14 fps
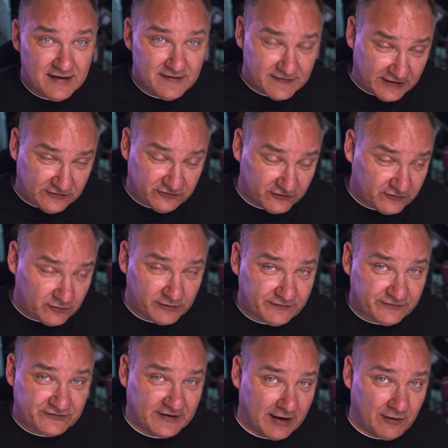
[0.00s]
They just would have
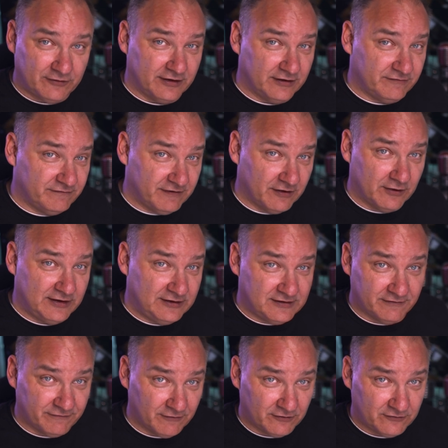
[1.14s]
sounded very
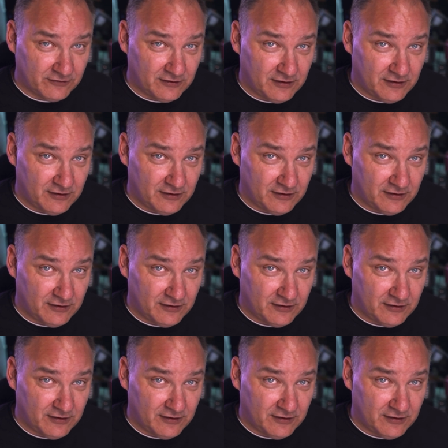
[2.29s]
different.